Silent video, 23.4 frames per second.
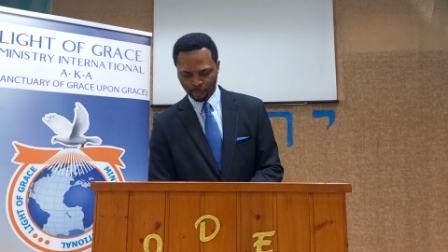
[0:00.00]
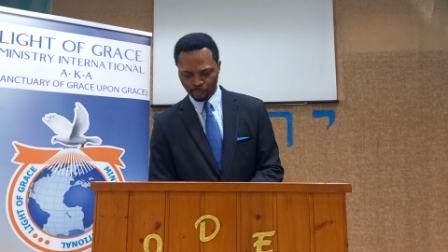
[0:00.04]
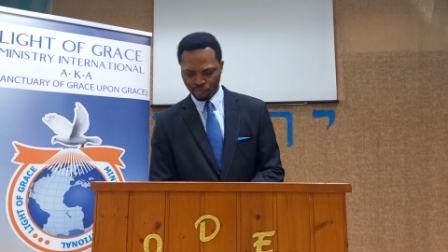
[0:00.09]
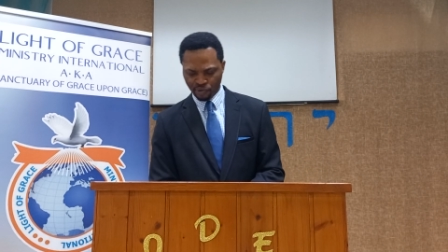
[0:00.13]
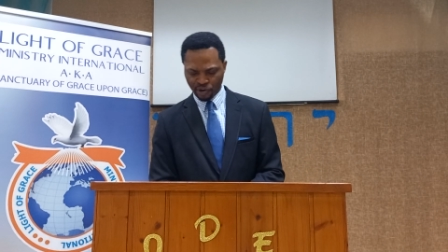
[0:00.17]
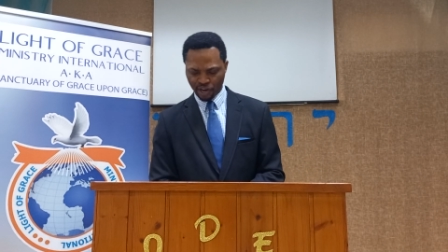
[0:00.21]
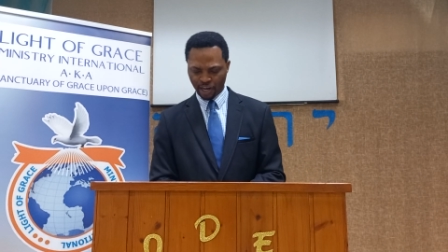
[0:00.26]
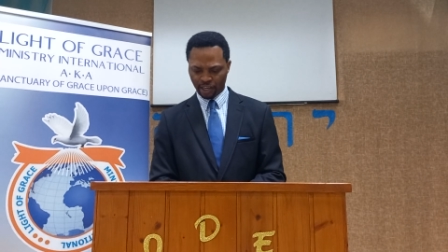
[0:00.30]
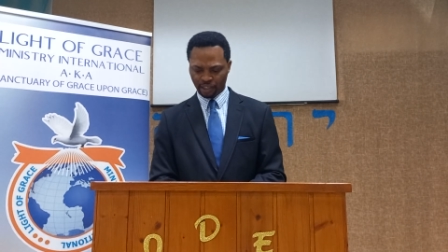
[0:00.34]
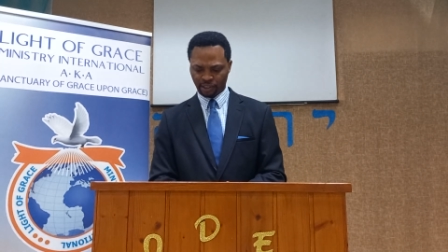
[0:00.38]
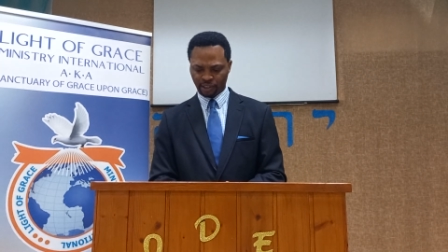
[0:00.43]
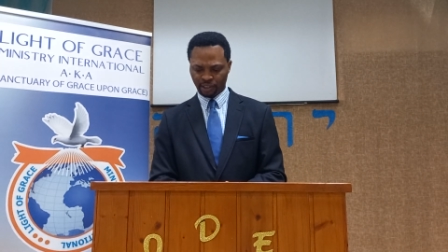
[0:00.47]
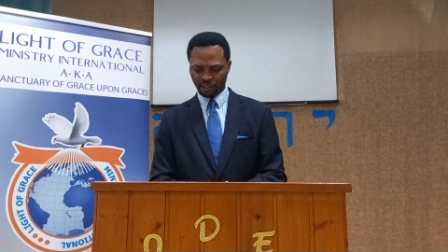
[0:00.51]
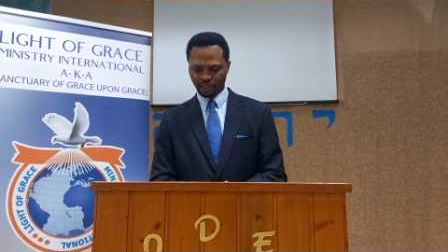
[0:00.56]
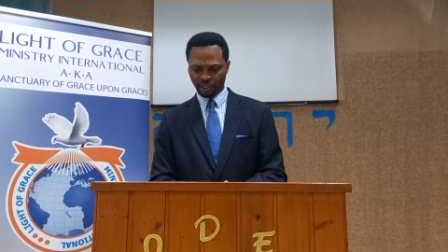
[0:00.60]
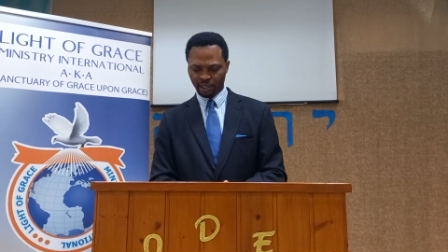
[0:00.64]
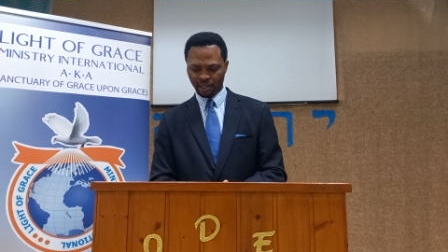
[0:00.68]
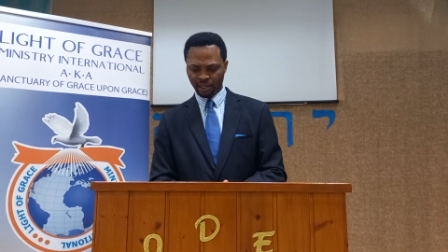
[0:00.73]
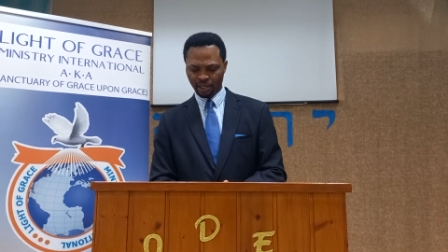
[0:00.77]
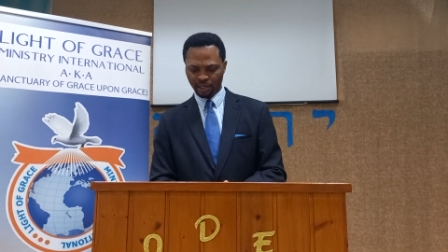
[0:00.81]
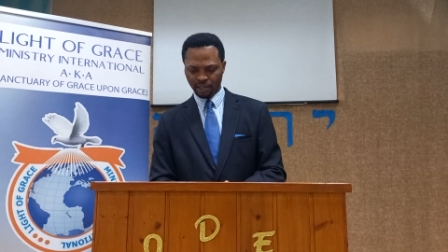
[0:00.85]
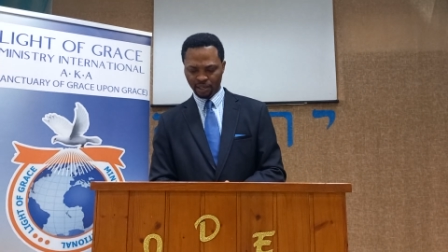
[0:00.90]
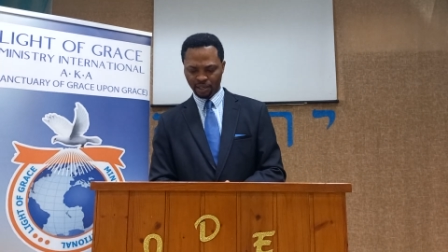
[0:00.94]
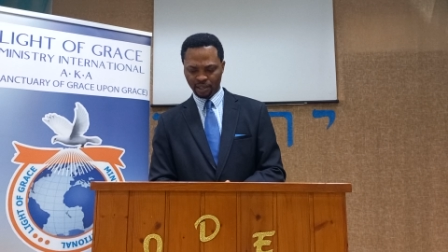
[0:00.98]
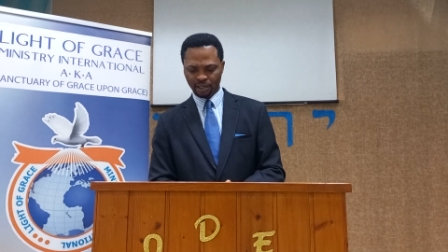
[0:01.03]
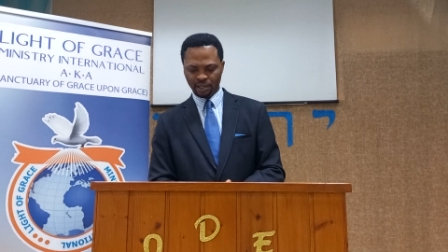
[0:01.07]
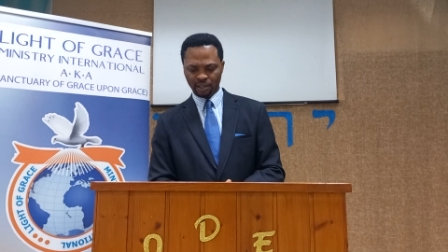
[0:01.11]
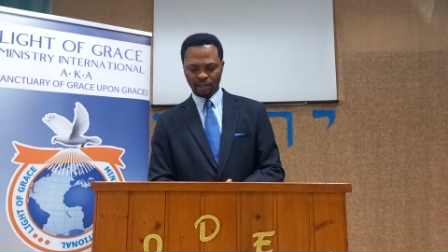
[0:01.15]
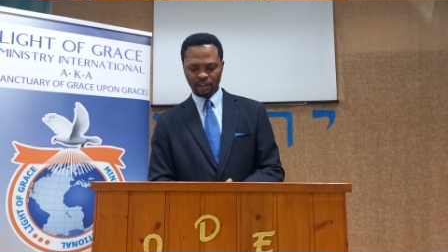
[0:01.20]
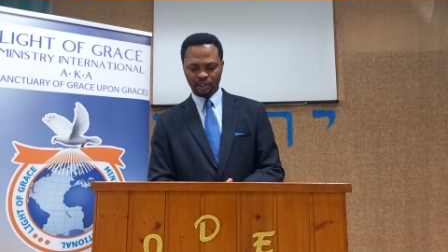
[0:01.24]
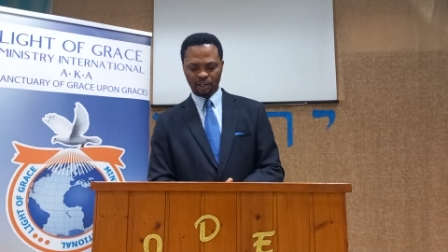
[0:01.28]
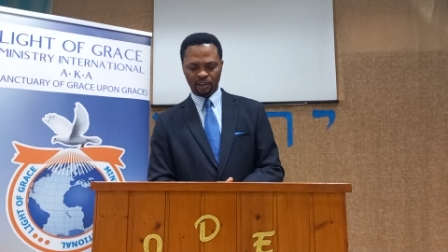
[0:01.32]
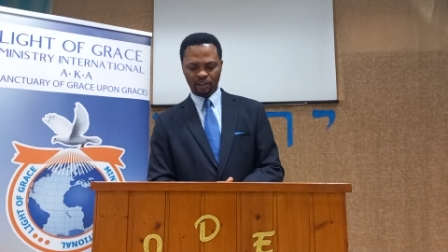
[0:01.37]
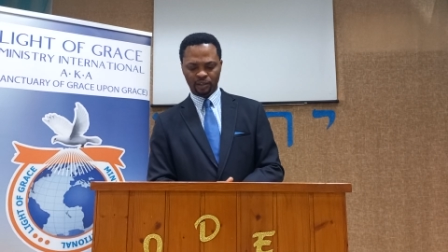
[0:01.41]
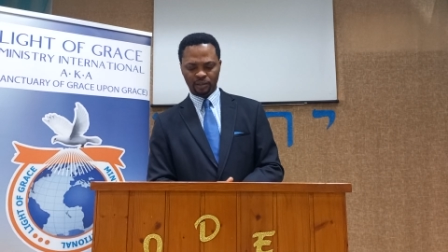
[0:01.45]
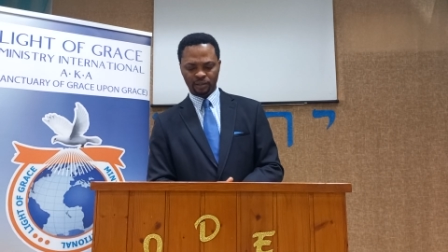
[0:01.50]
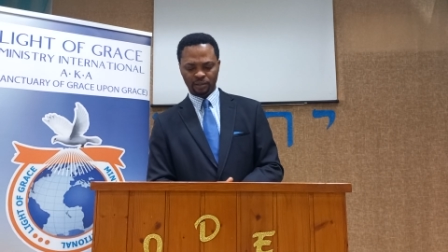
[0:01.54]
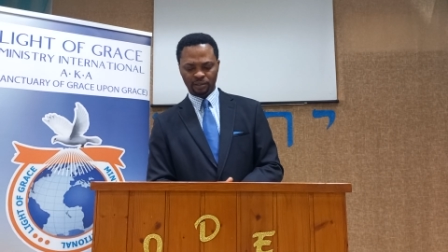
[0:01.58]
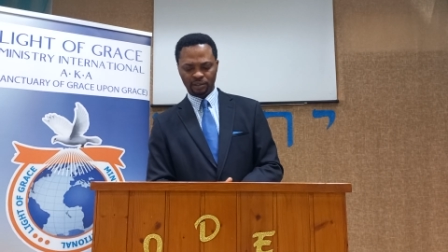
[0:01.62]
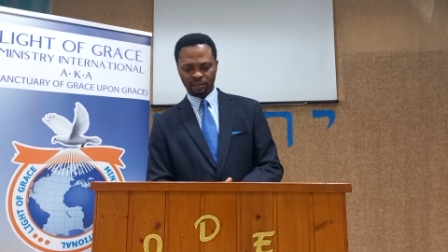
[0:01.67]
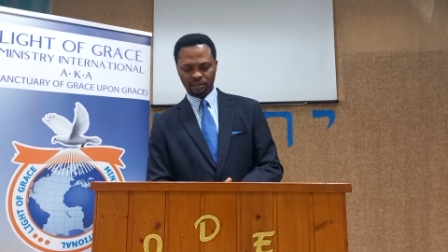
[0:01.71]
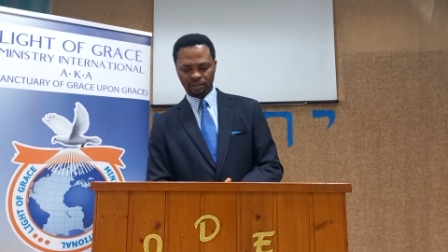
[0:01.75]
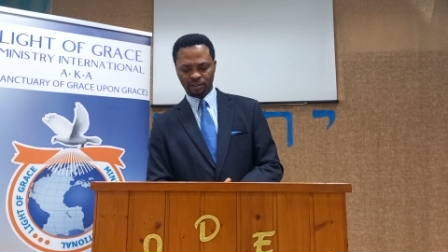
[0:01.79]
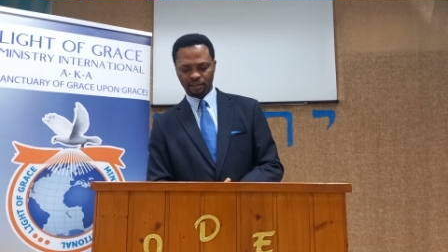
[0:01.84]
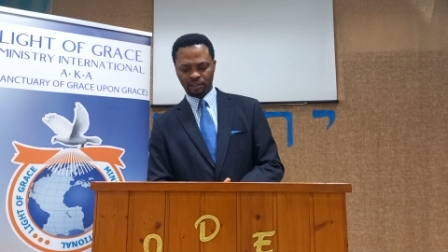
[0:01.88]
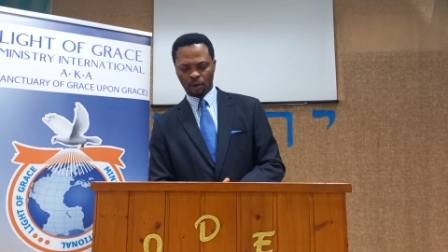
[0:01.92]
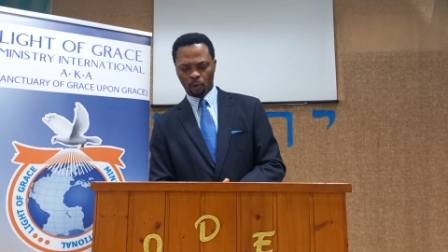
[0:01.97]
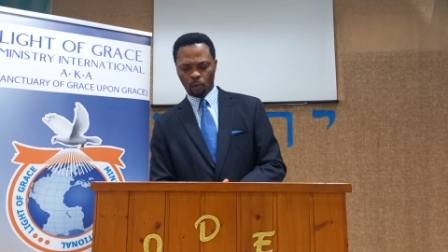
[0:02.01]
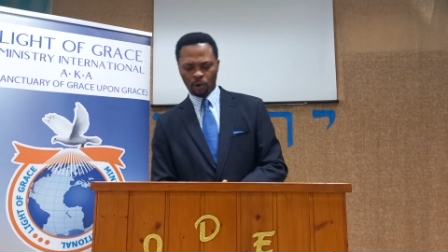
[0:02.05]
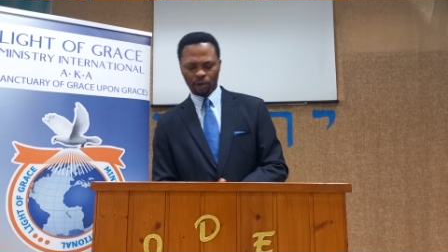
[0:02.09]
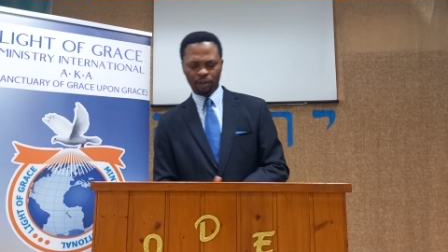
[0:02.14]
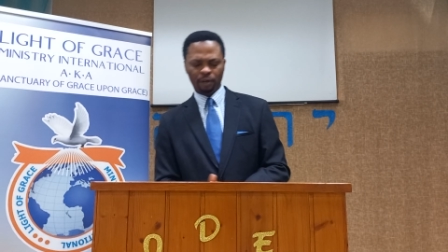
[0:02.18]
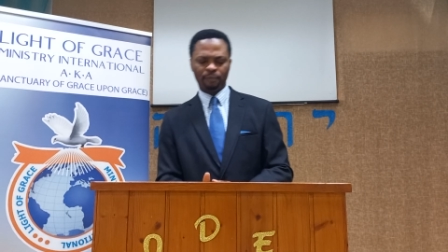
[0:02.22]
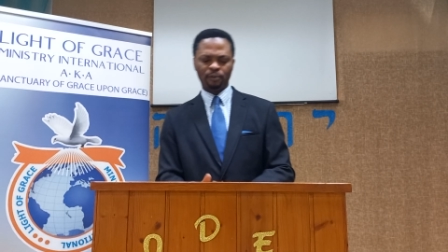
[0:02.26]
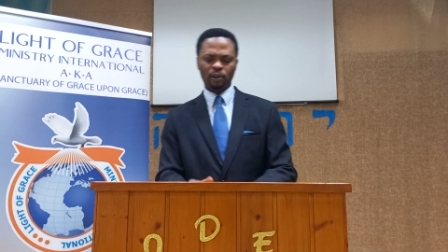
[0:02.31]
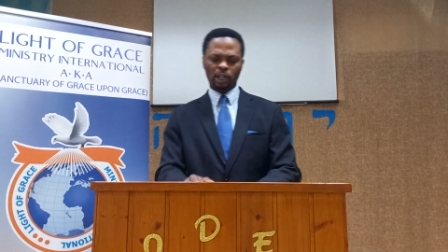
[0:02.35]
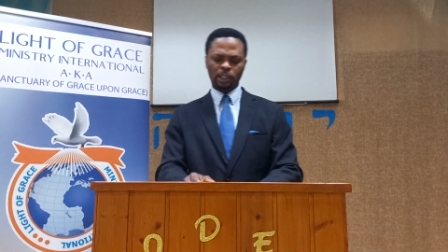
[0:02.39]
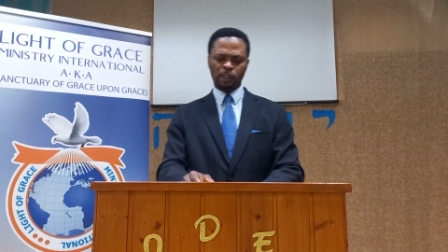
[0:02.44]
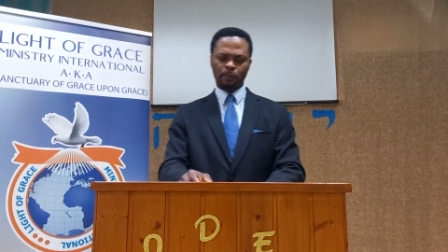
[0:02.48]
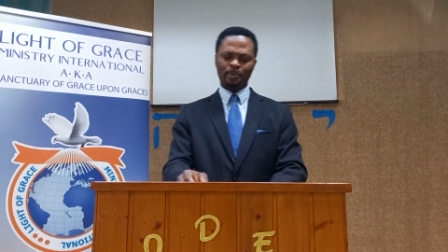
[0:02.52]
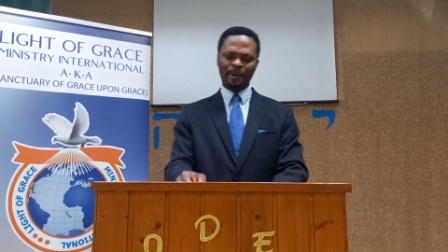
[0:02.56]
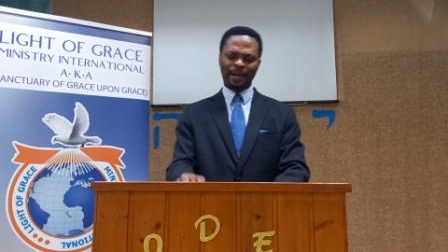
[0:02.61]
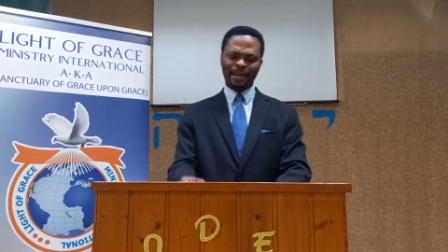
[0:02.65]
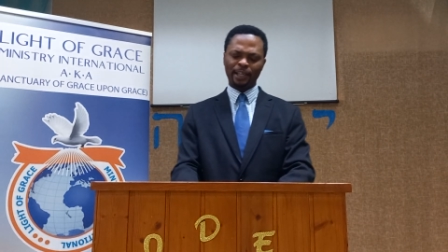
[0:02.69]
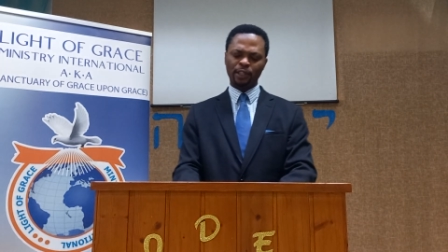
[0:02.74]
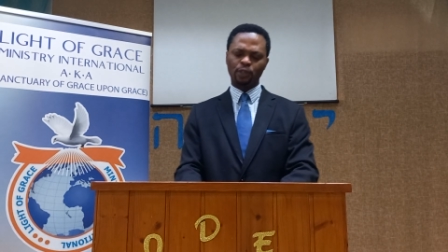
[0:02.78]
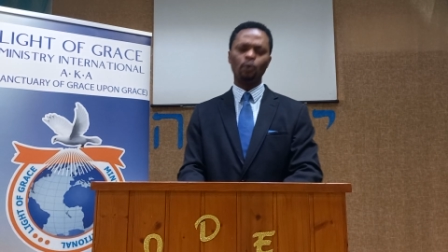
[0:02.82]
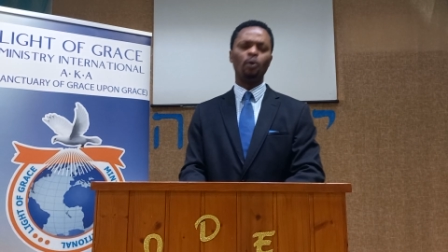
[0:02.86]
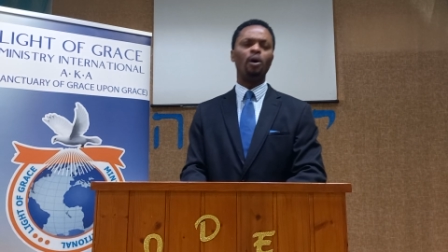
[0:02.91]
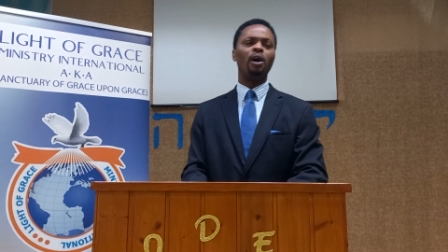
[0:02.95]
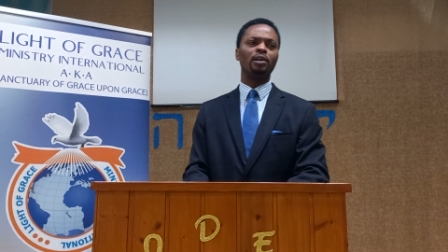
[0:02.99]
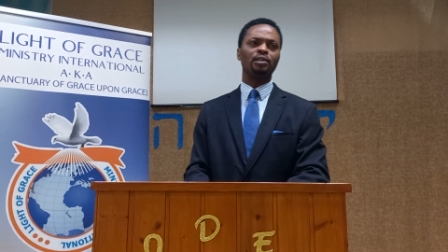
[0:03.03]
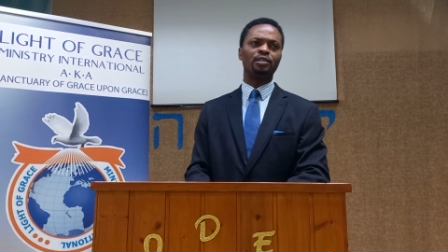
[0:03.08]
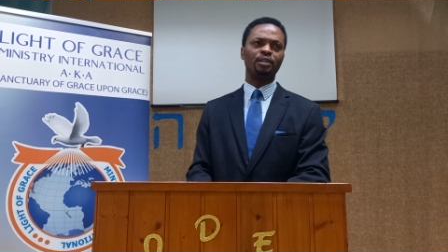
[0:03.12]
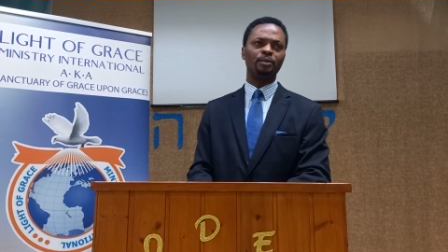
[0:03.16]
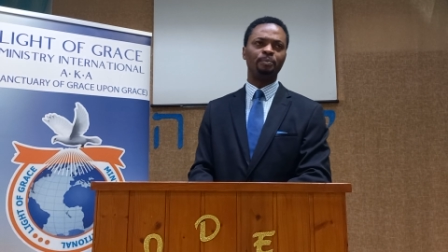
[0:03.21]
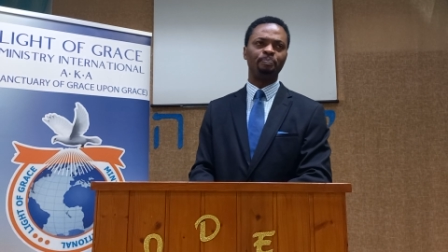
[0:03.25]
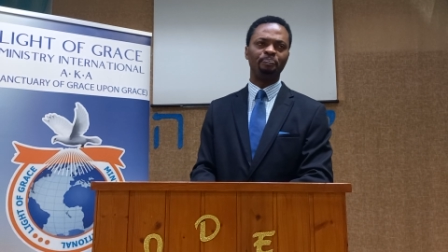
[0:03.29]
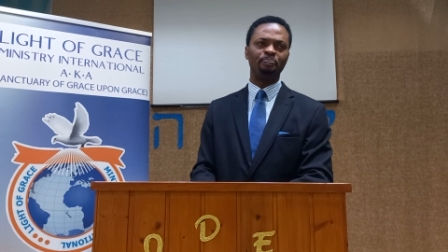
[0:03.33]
prayers. The Word of God speaking to us.